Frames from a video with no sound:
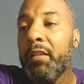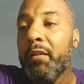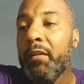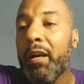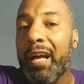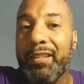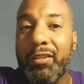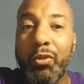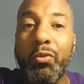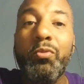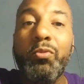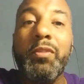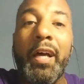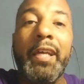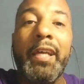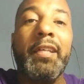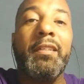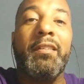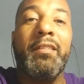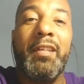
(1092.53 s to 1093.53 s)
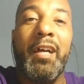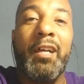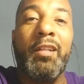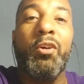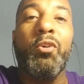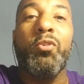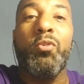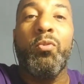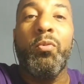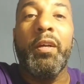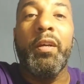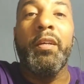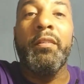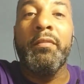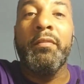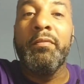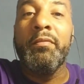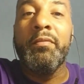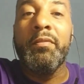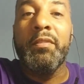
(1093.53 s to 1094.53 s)
I do like Kylo Quinn.
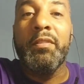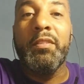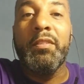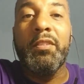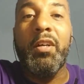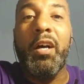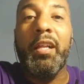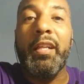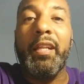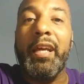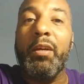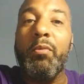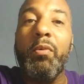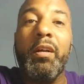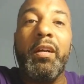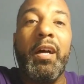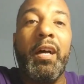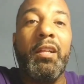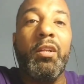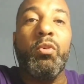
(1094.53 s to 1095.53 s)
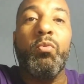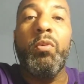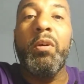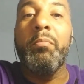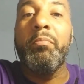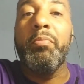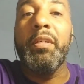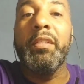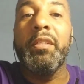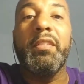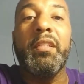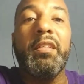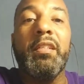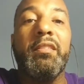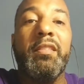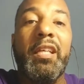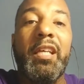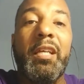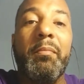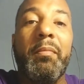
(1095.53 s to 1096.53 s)
I like what Kylo Quinn brings to the
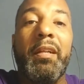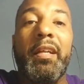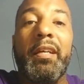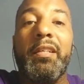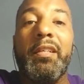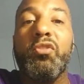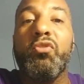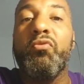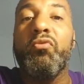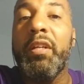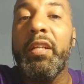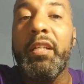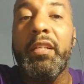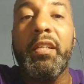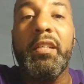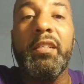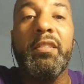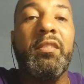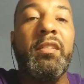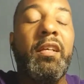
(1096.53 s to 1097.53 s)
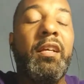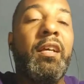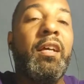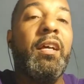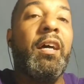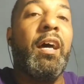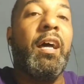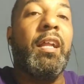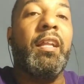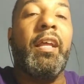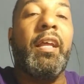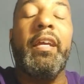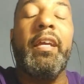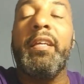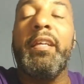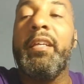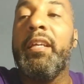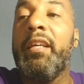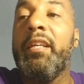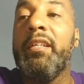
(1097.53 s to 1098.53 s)
team. I like his grittiness. I like
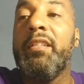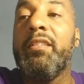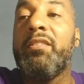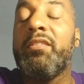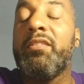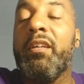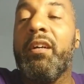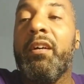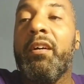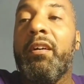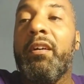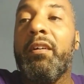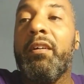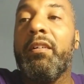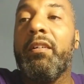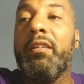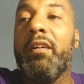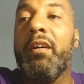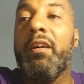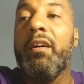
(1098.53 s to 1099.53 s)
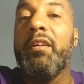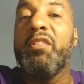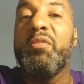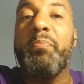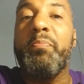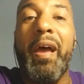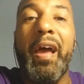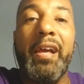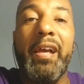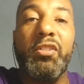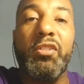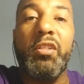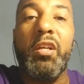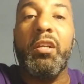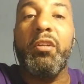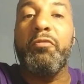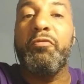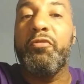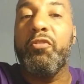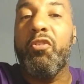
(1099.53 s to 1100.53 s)
his passion
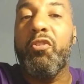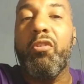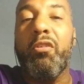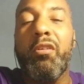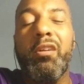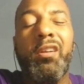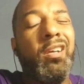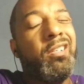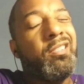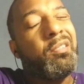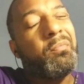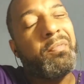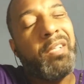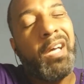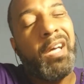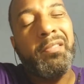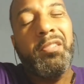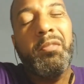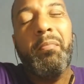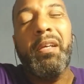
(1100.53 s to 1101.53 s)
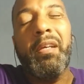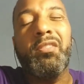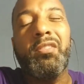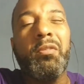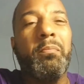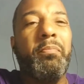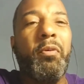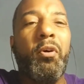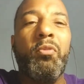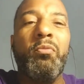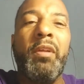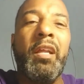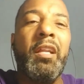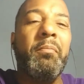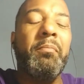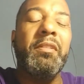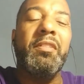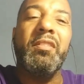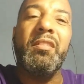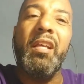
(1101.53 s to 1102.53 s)
on the floor. Sometimes he makes some boneheaded
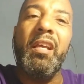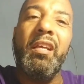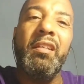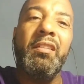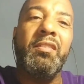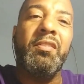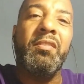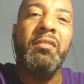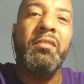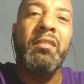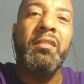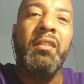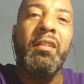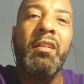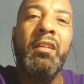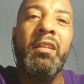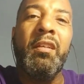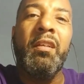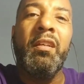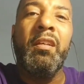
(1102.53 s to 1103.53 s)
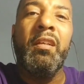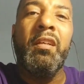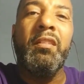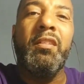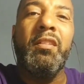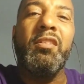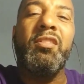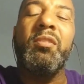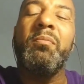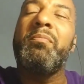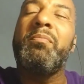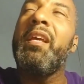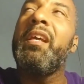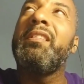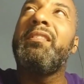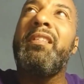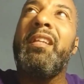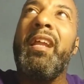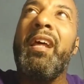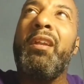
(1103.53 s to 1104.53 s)
mistakes. Does some
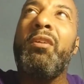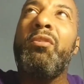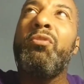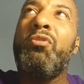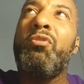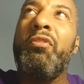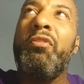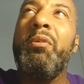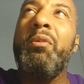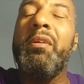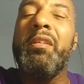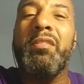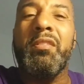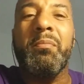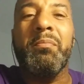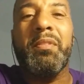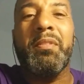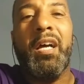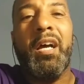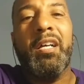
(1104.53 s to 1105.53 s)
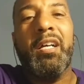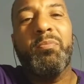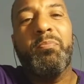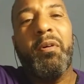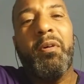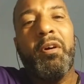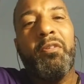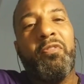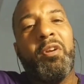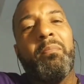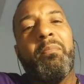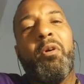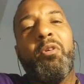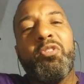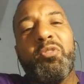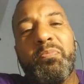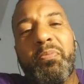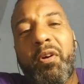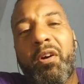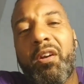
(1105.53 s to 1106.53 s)
things that I don't agree with sometimes, but for the
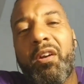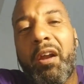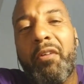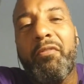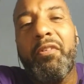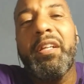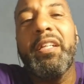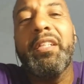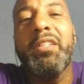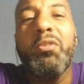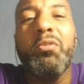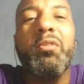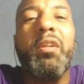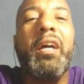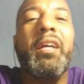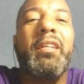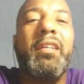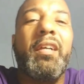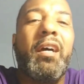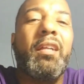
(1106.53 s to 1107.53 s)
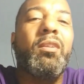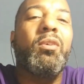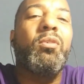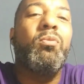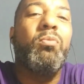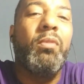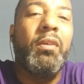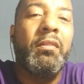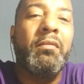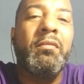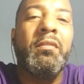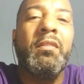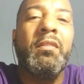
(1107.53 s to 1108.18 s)
most part, I really do like Kylo Quinn.